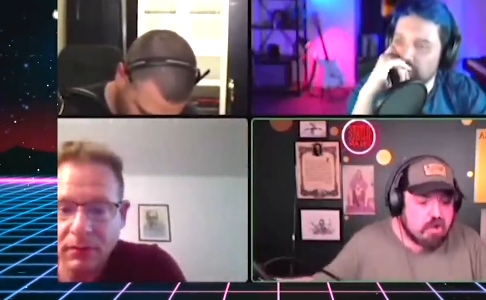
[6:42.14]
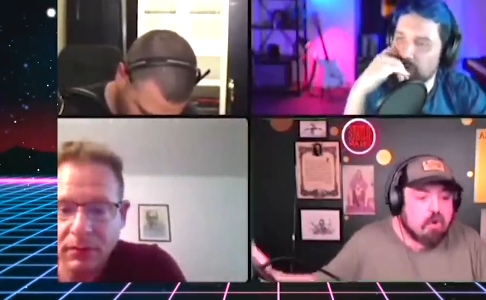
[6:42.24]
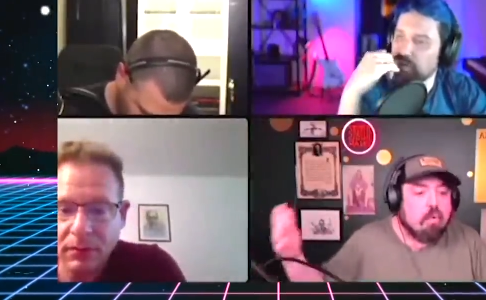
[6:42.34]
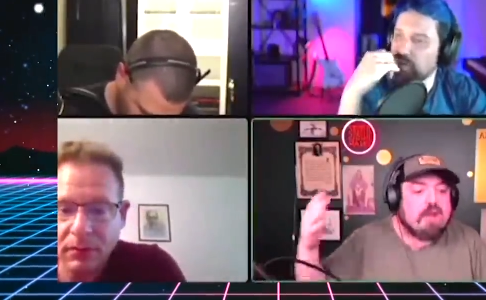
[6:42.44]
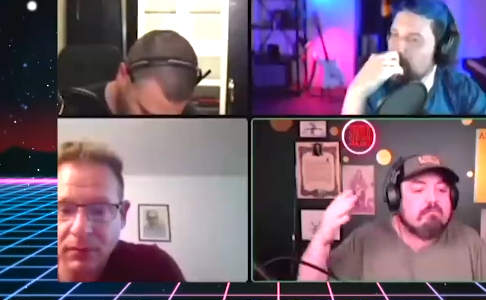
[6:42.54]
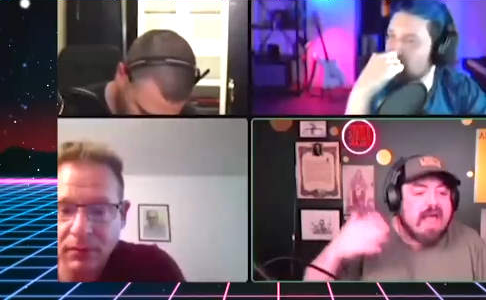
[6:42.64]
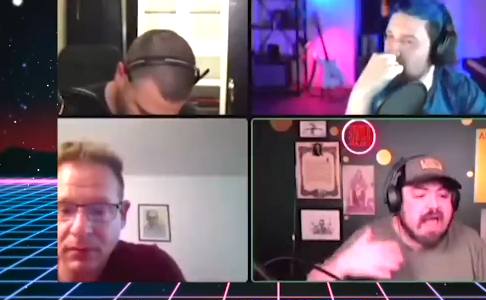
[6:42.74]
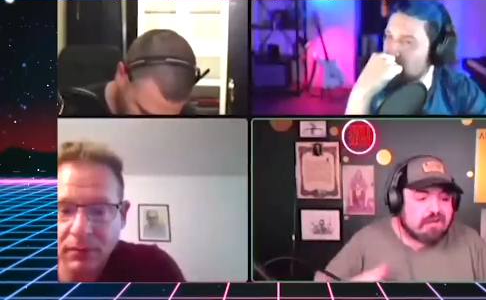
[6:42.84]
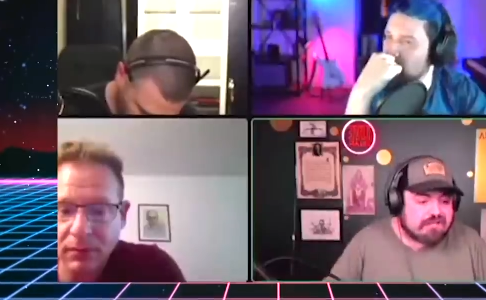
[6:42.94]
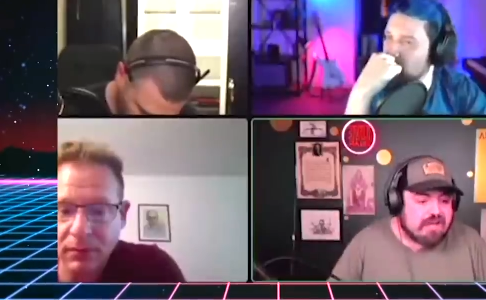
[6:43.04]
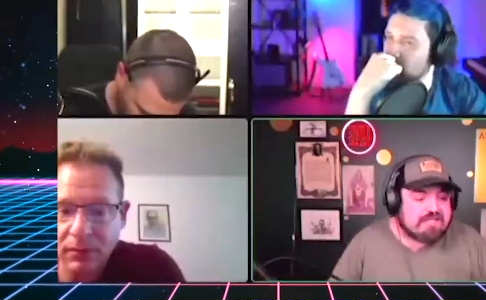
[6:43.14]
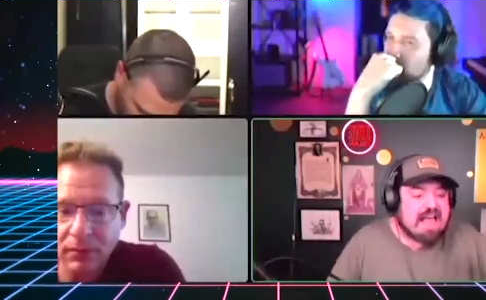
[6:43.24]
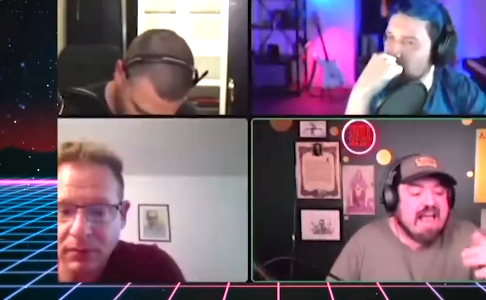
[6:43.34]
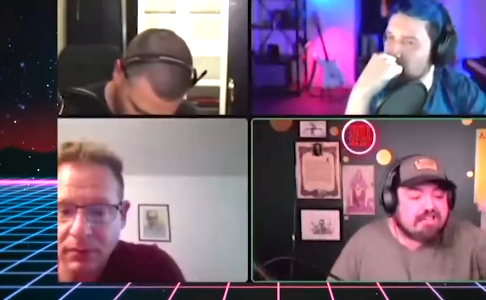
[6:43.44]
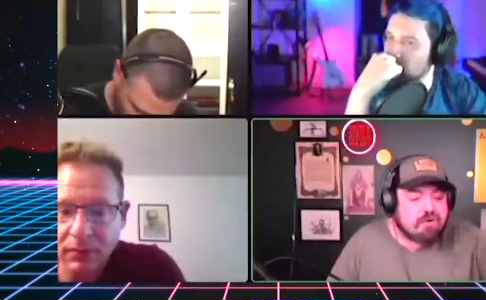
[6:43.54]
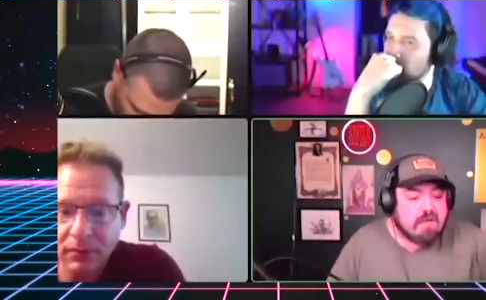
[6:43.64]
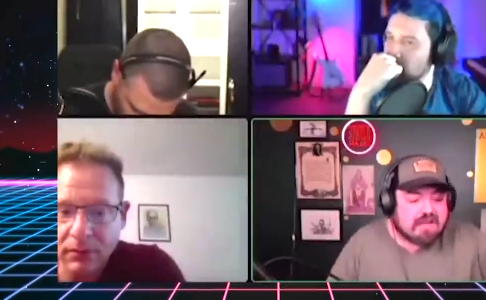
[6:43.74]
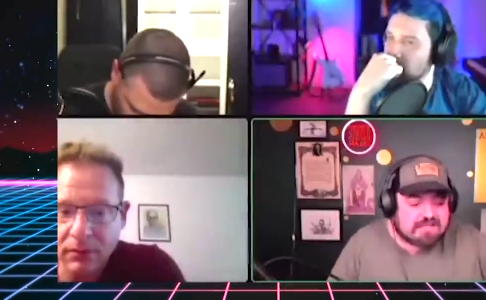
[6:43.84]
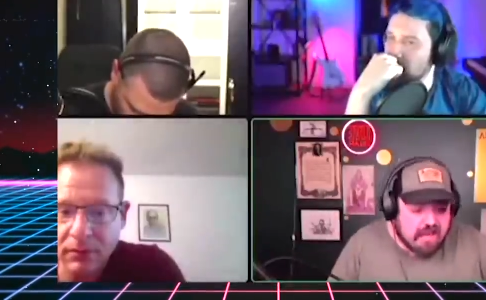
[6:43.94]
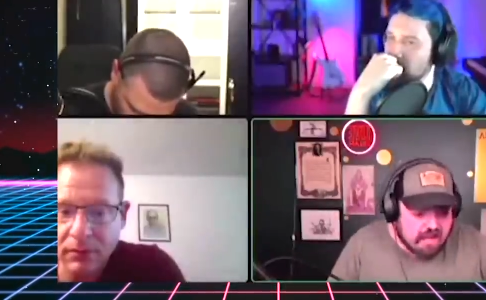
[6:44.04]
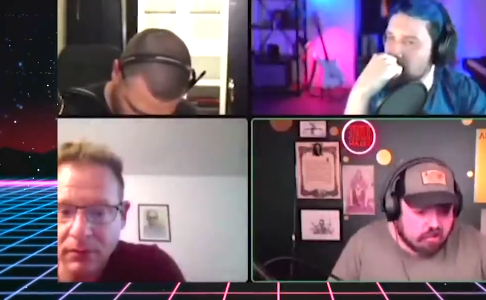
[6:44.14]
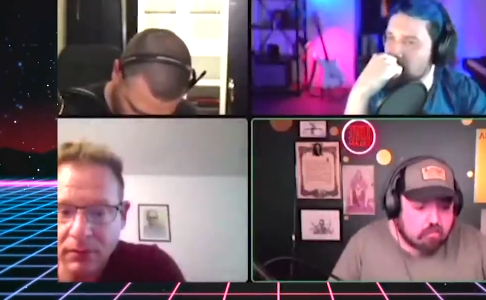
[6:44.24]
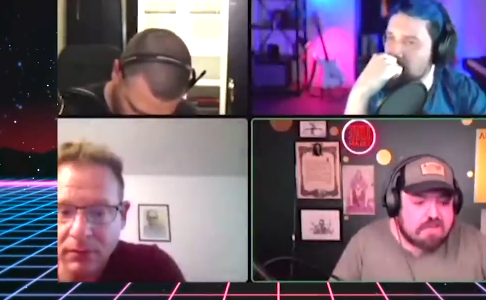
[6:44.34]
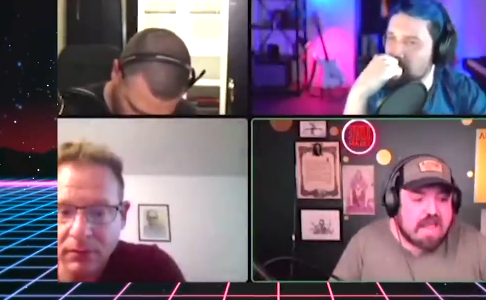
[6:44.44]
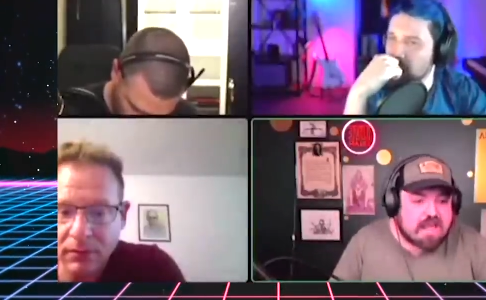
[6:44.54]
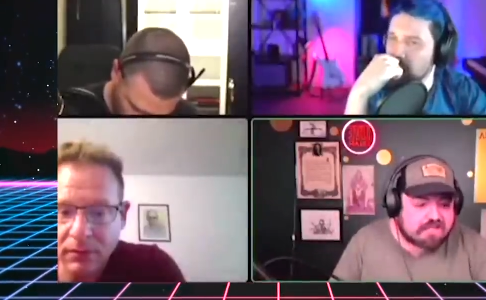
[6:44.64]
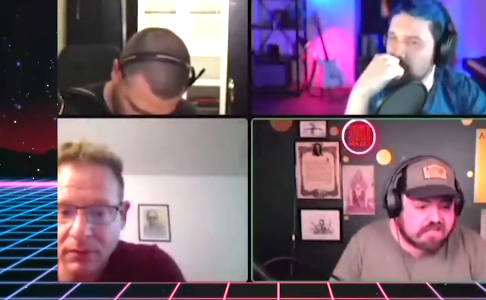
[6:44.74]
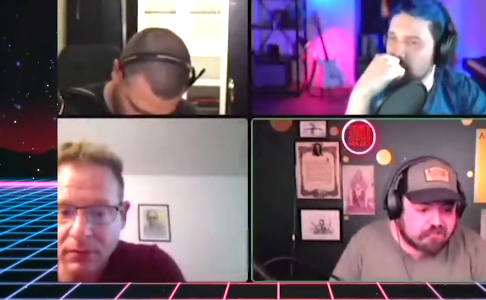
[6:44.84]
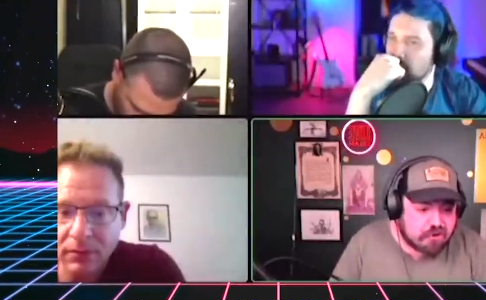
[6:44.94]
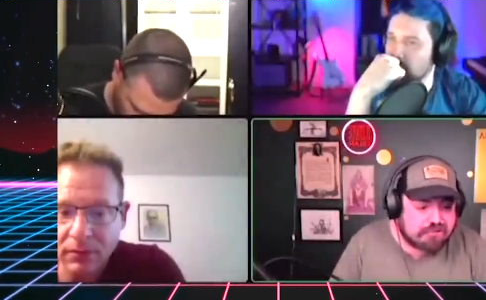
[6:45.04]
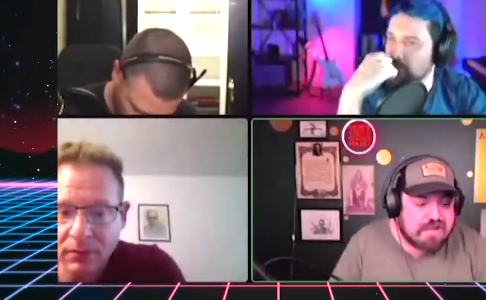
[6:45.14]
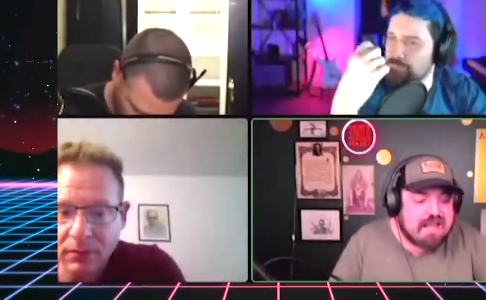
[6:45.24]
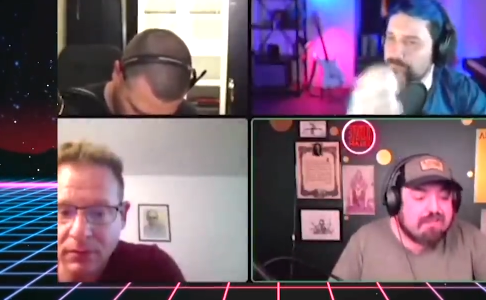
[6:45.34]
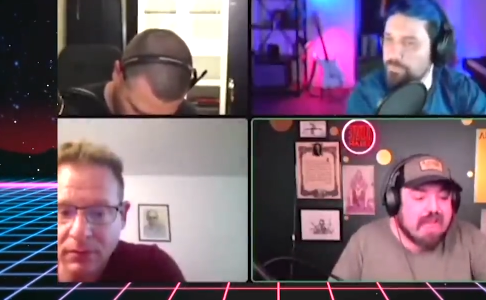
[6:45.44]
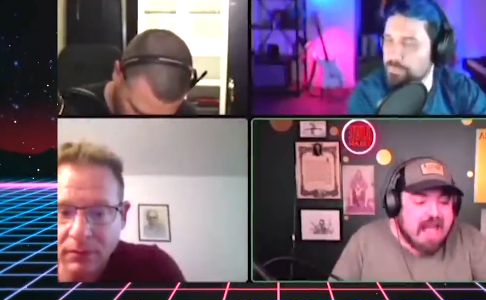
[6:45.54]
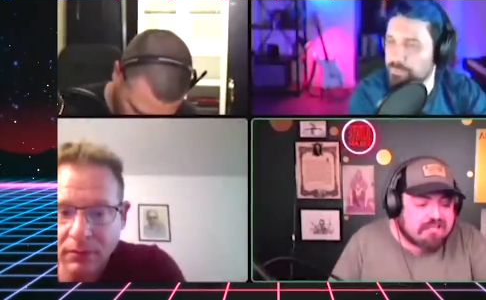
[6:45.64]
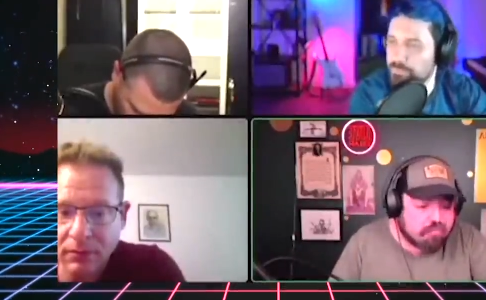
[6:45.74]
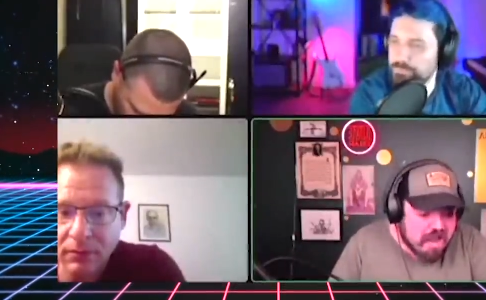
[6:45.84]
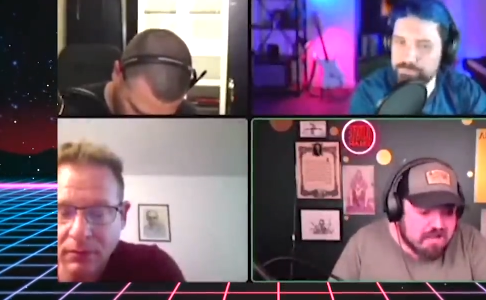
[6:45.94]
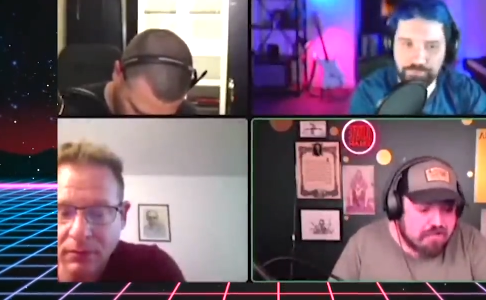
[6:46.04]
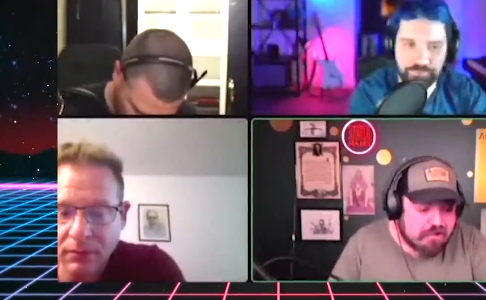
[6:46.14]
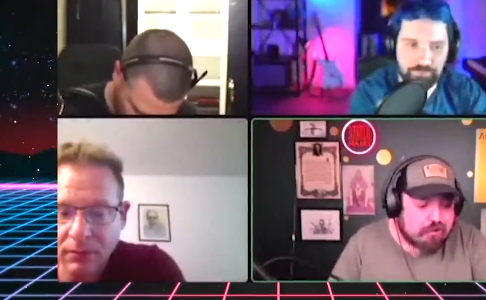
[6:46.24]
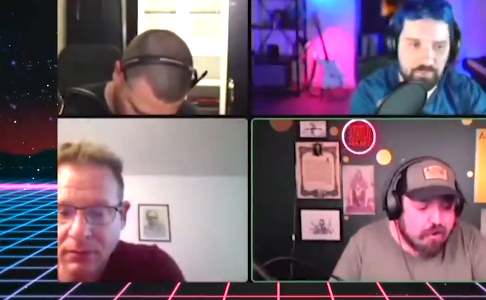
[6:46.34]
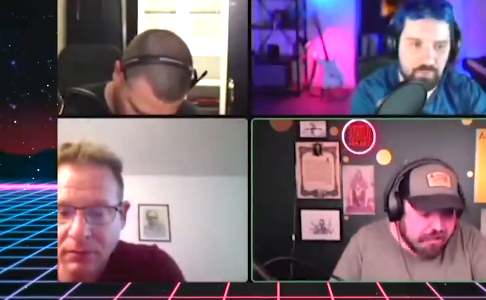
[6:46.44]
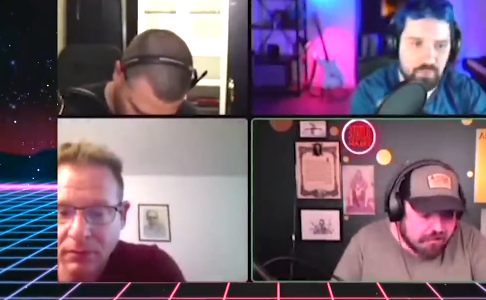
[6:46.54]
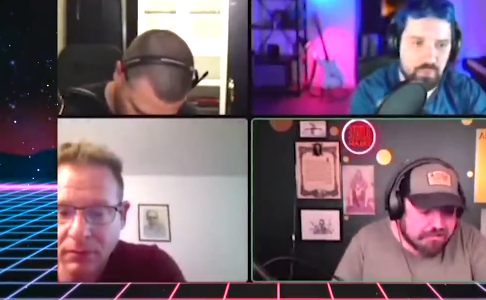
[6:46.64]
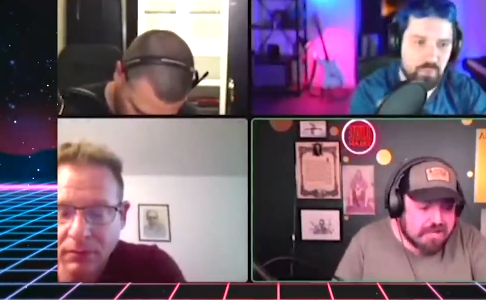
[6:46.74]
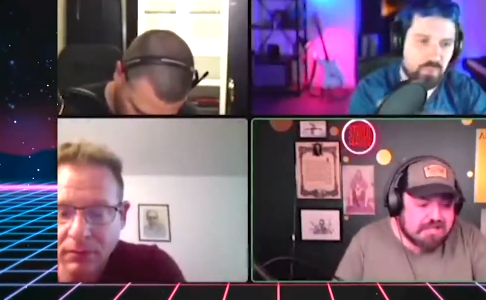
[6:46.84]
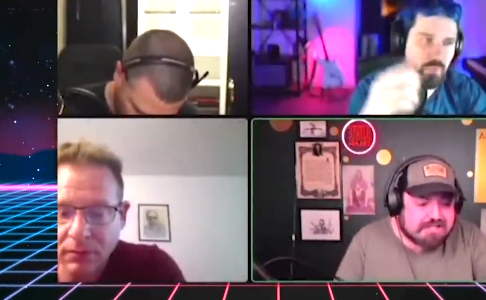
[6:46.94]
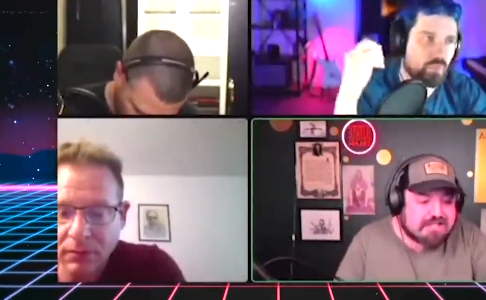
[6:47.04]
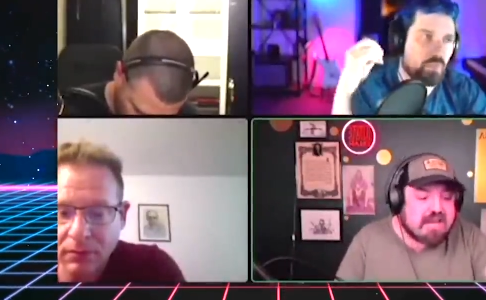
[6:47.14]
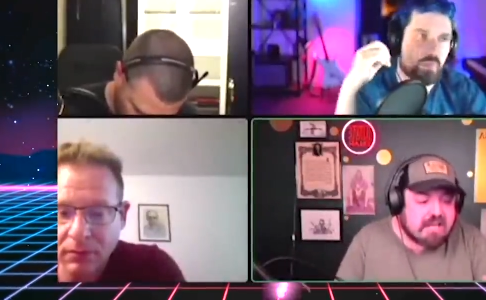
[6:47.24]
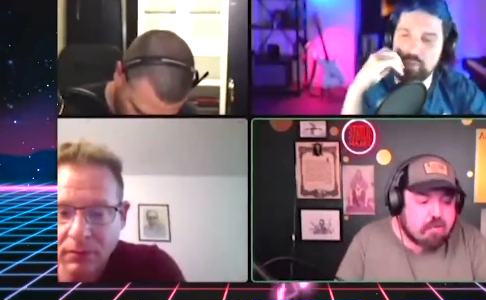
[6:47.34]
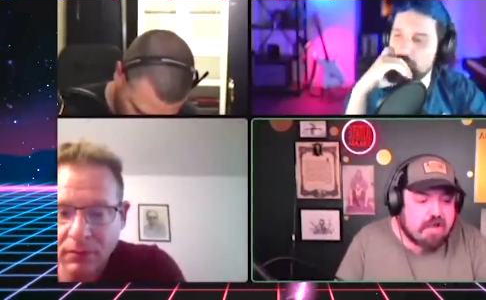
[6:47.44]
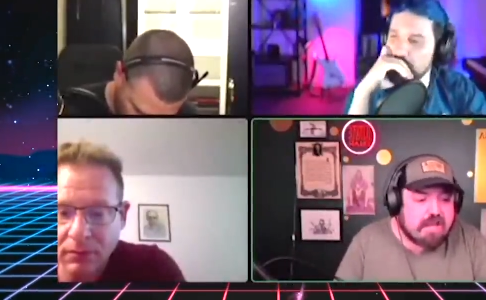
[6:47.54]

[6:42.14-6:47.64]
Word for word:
Speaker 1: What matters is, two months later, when the assets are frozen, that's when the lawyers decide to go in action.